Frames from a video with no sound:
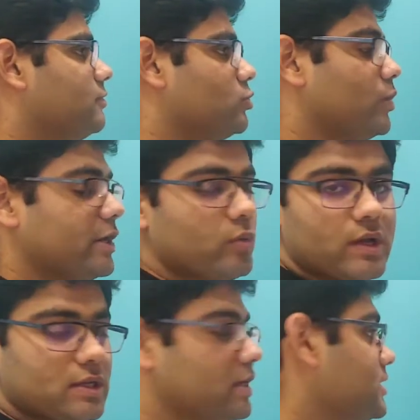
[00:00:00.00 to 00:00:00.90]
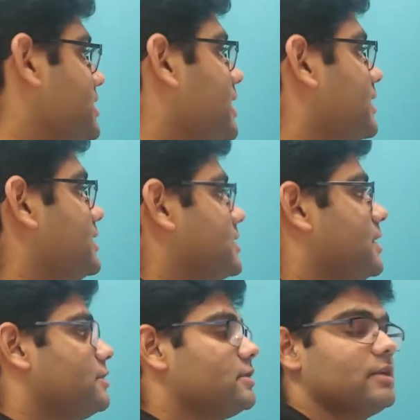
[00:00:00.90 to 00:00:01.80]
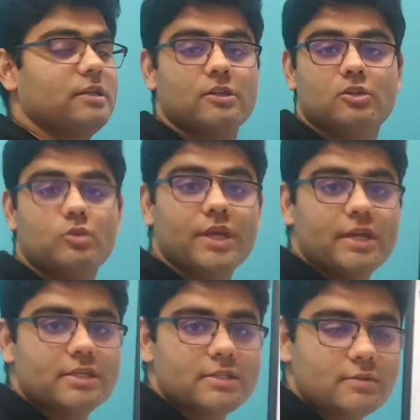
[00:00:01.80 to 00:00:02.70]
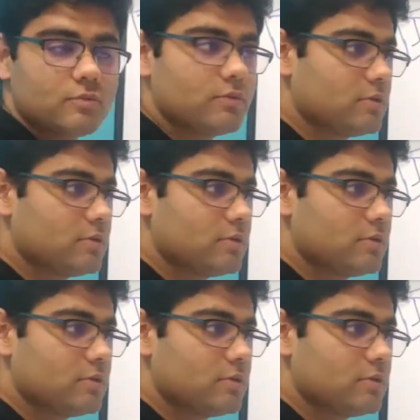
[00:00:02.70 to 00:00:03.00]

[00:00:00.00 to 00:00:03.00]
21-day challenge, and in today's